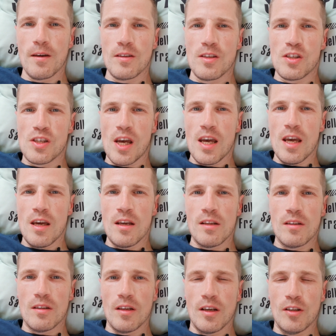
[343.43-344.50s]
Say it
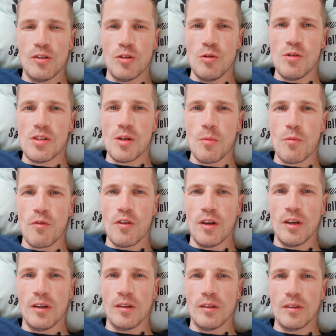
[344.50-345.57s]
and do
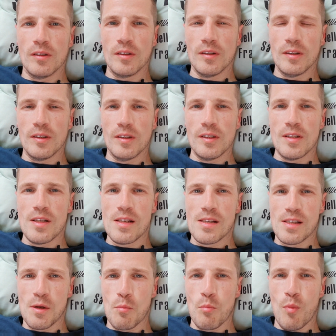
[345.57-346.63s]
something
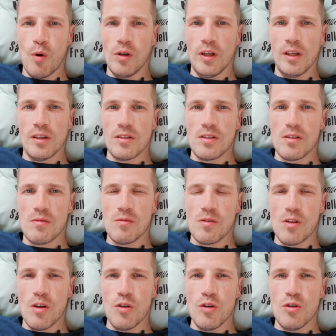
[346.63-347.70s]
symbolic
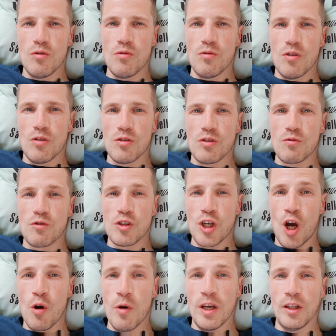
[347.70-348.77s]
that's
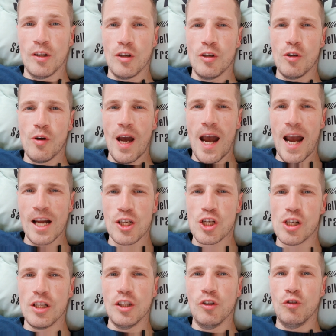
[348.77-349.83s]
showing that you're
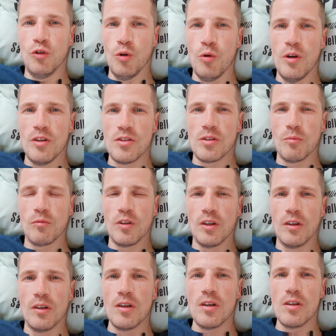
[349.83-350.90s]
actually doing
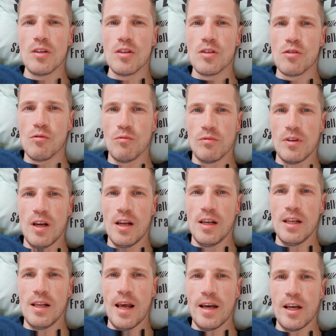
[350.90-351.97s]
something to
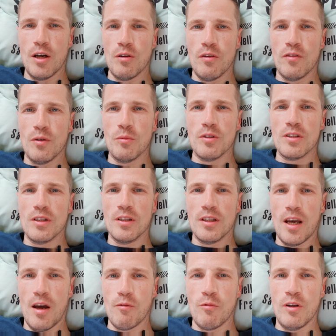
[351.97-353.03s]
really let go of them and to
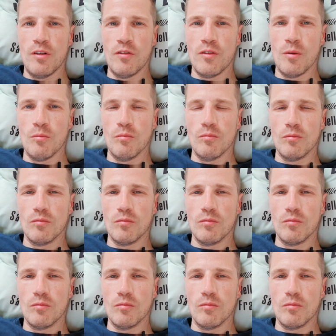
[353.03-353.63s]
get rid of them.